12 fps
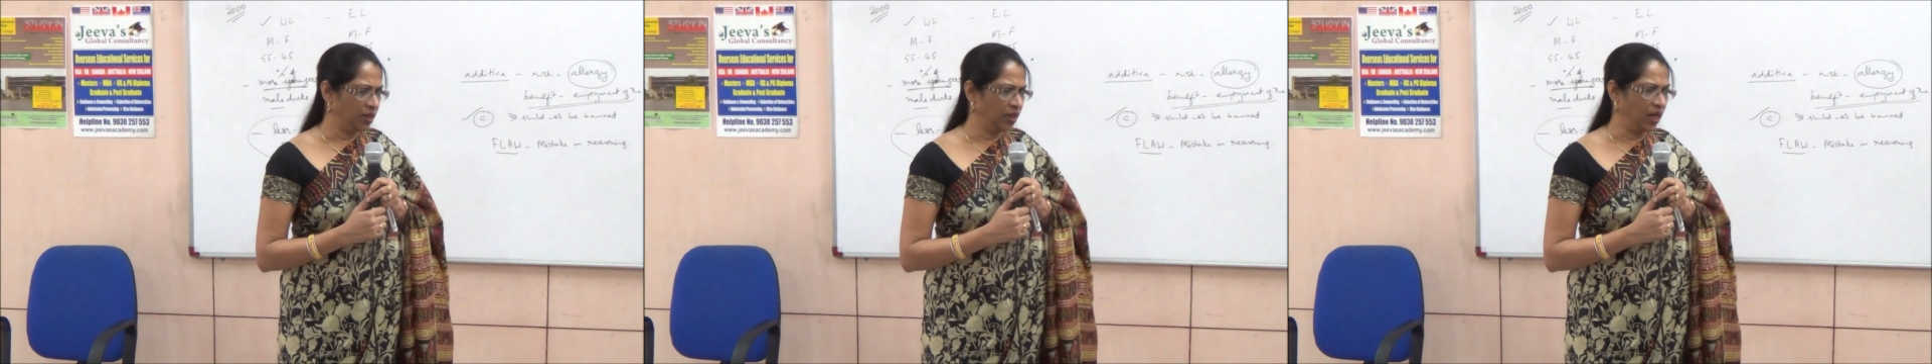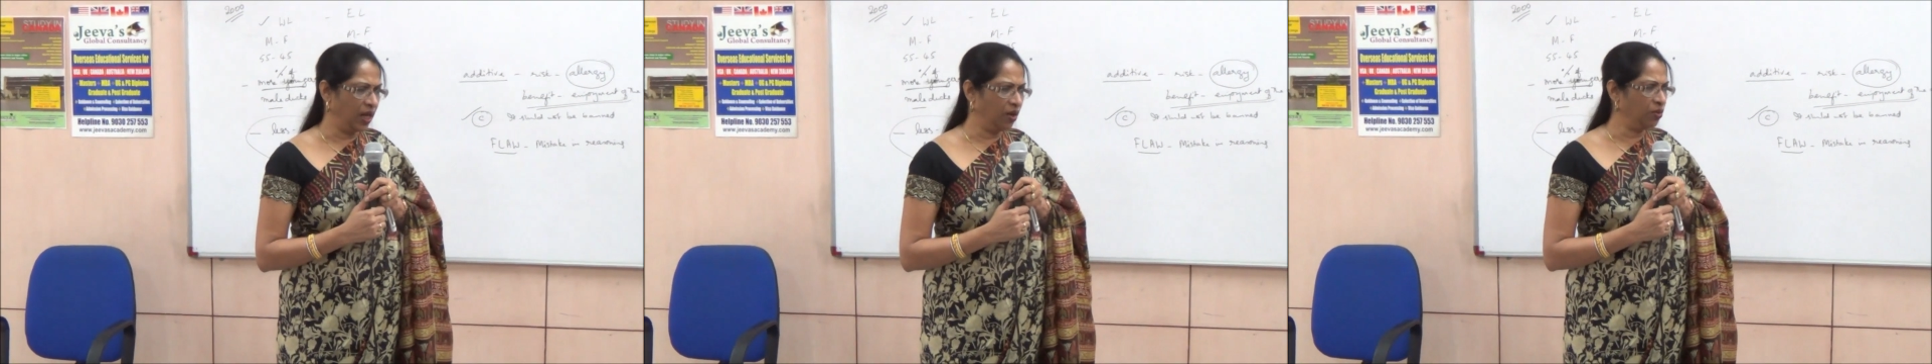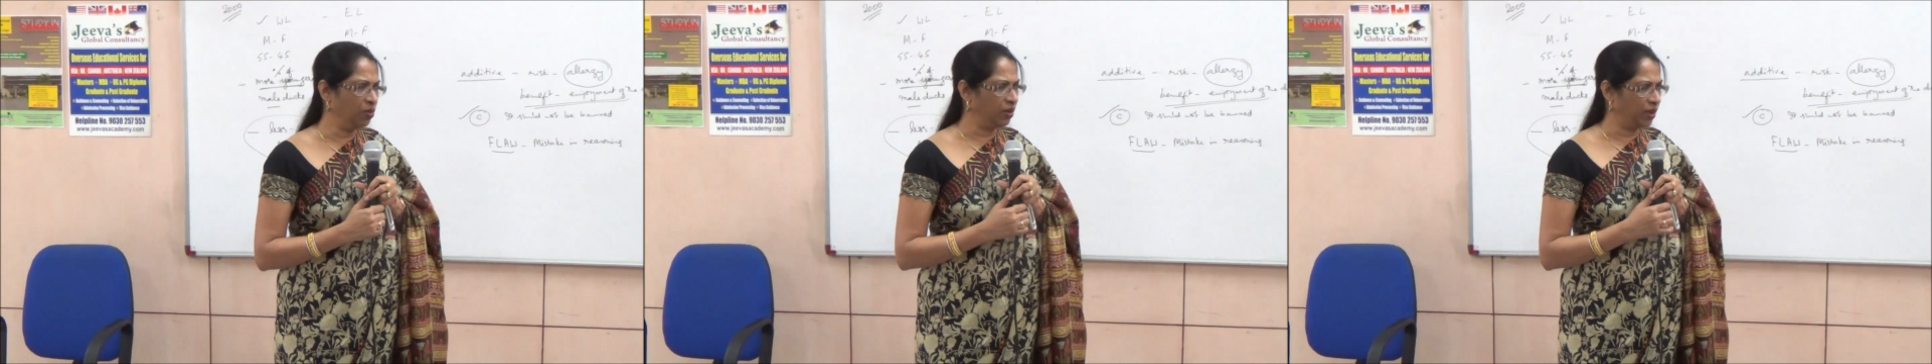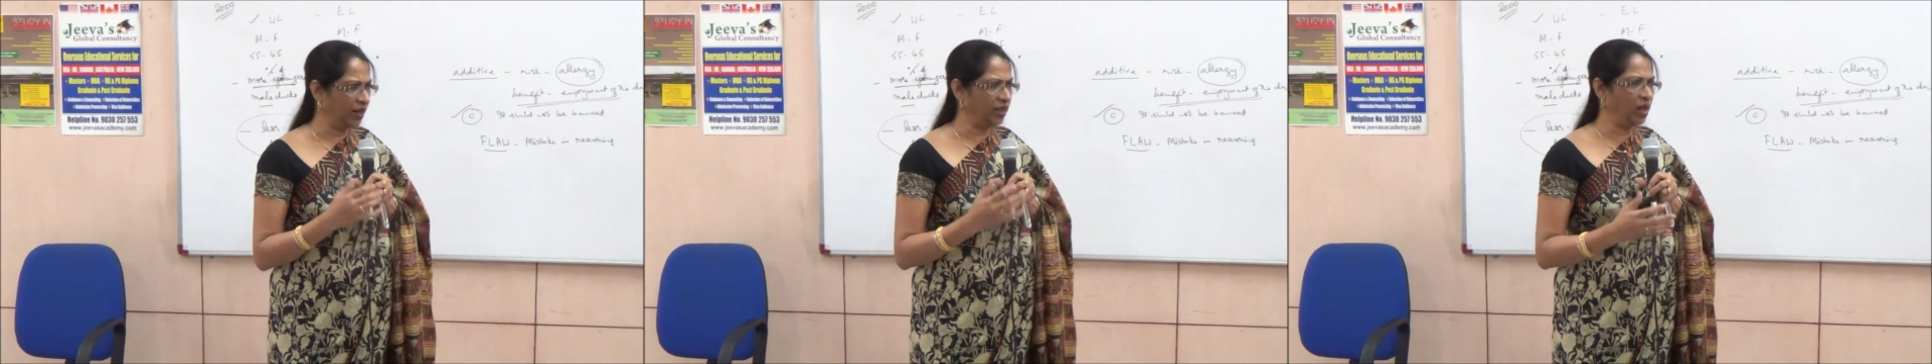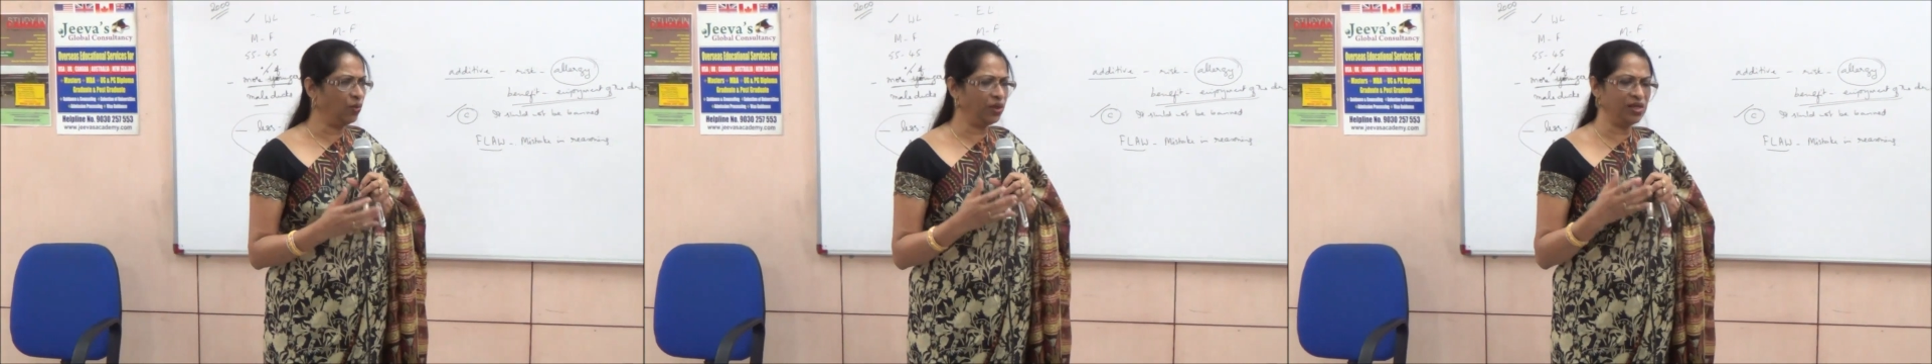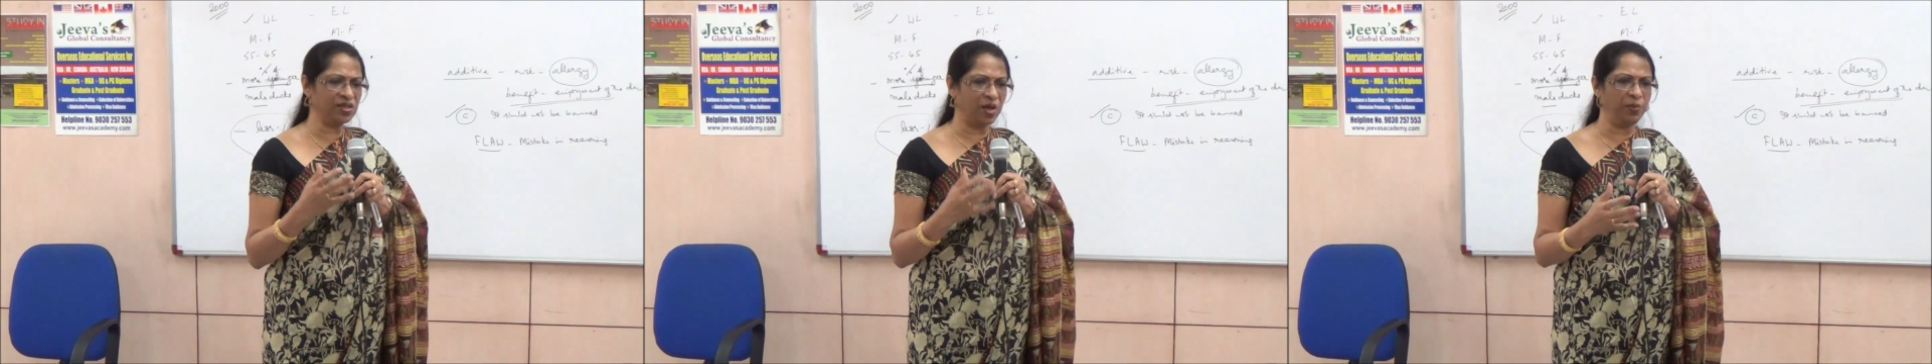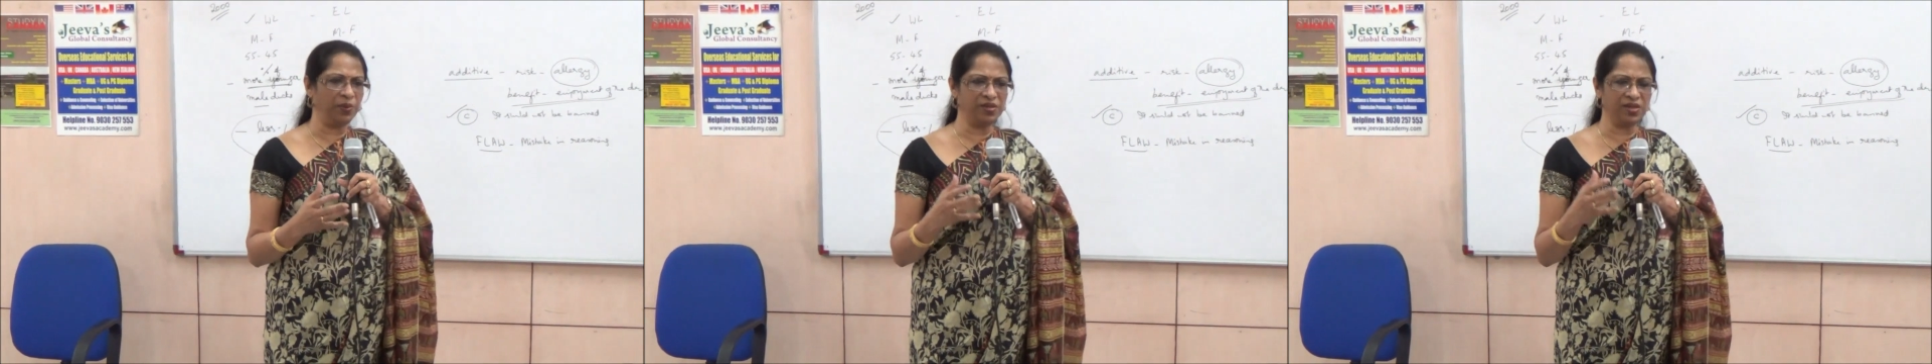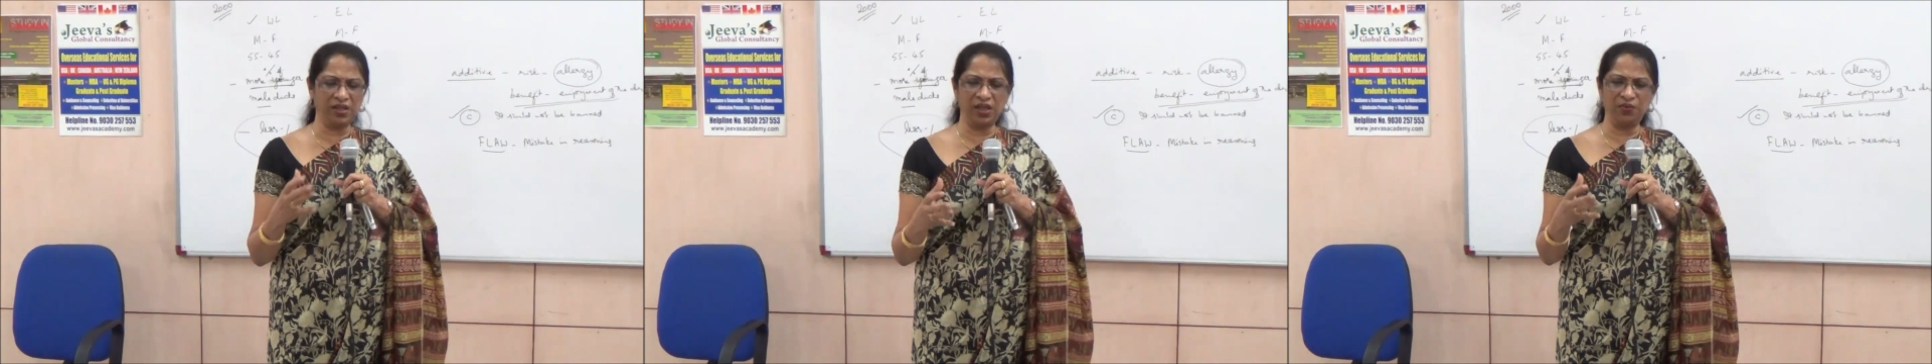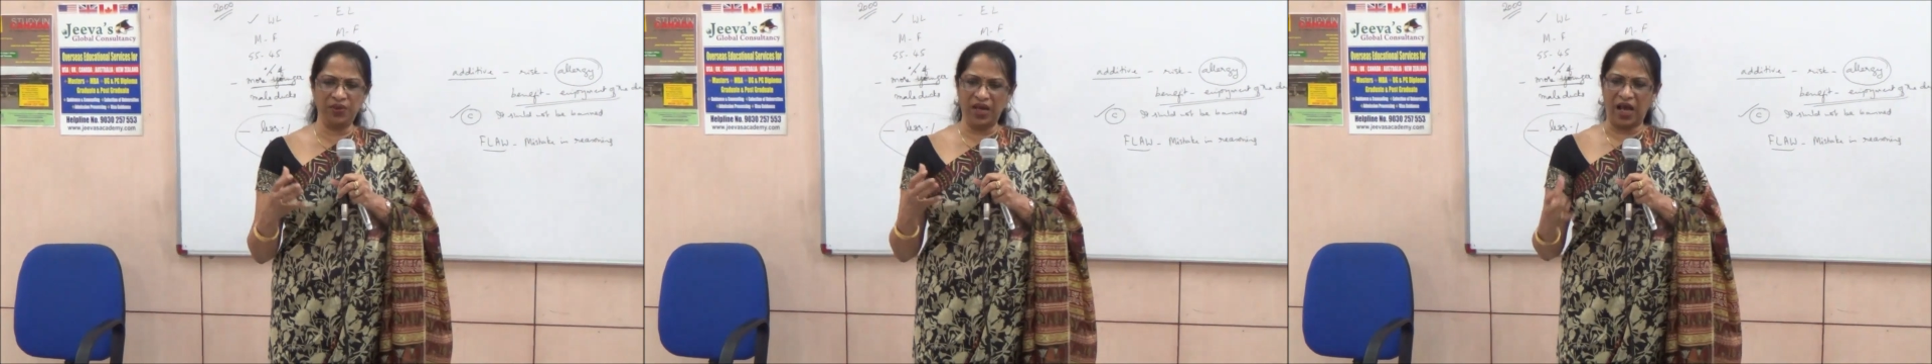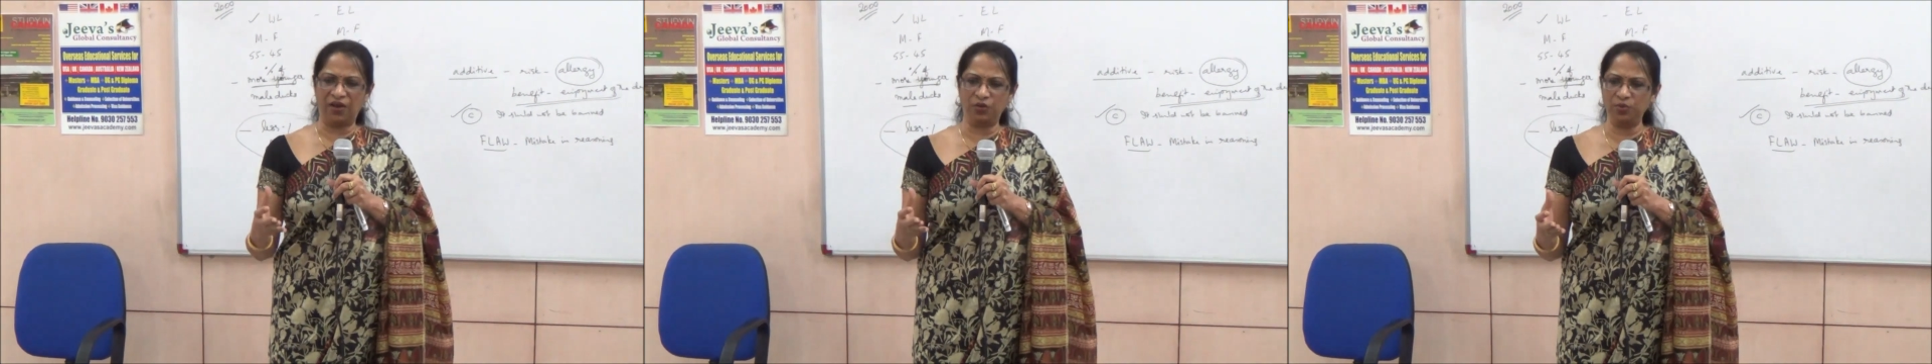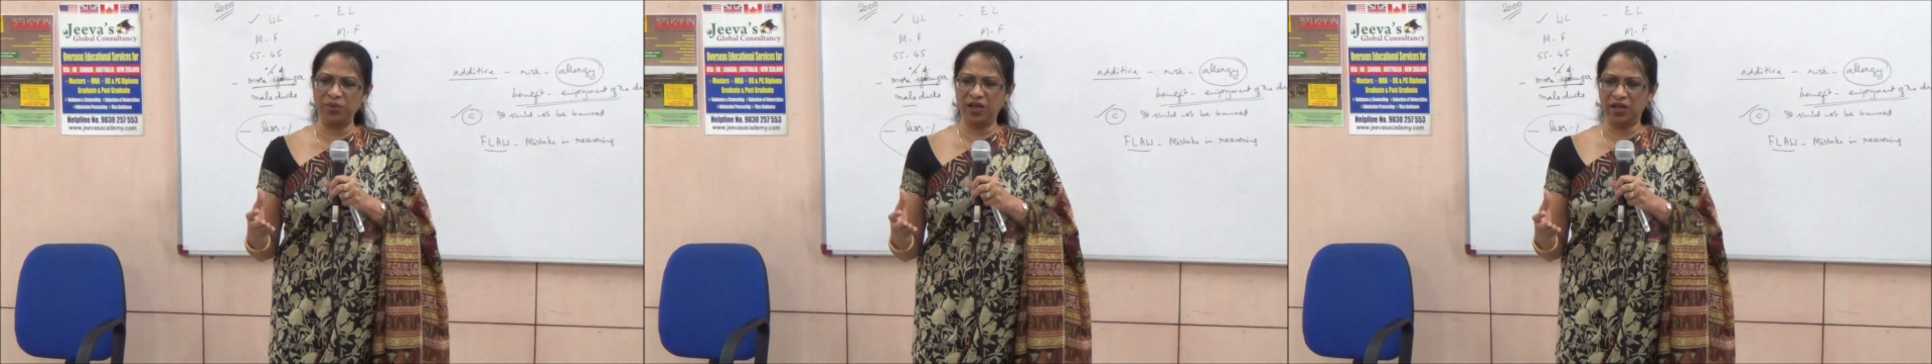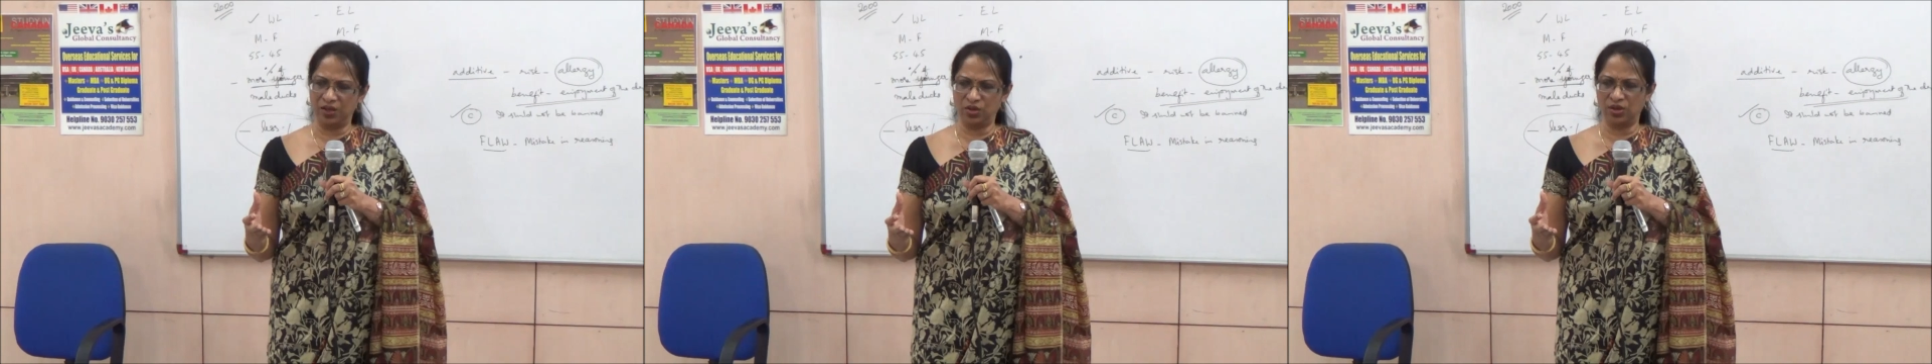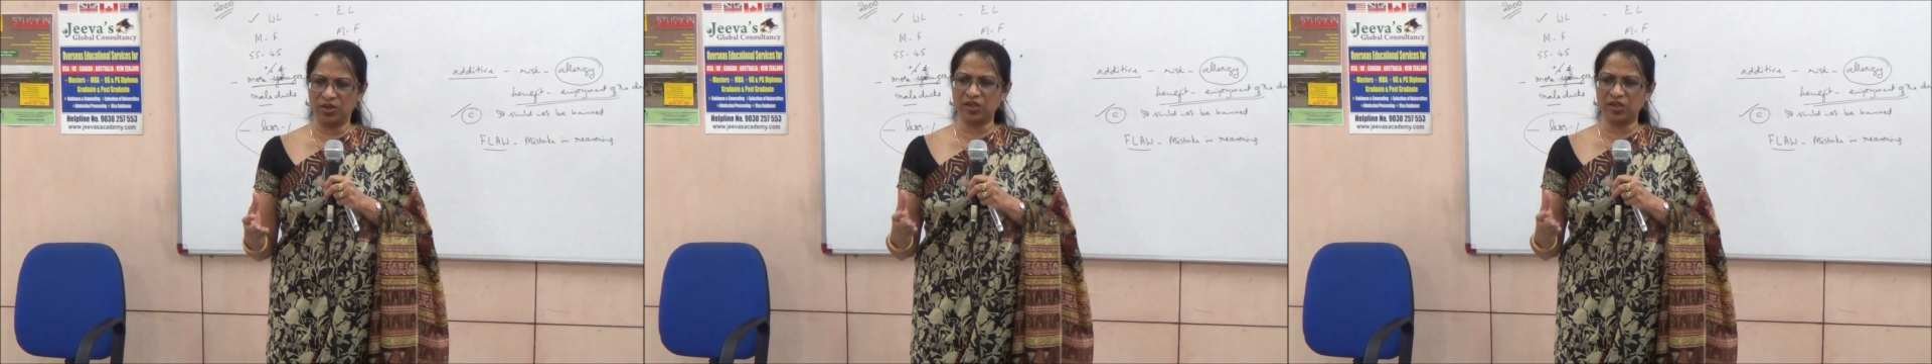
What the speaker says: Now, right now it is compulsory that we have to make an insurance.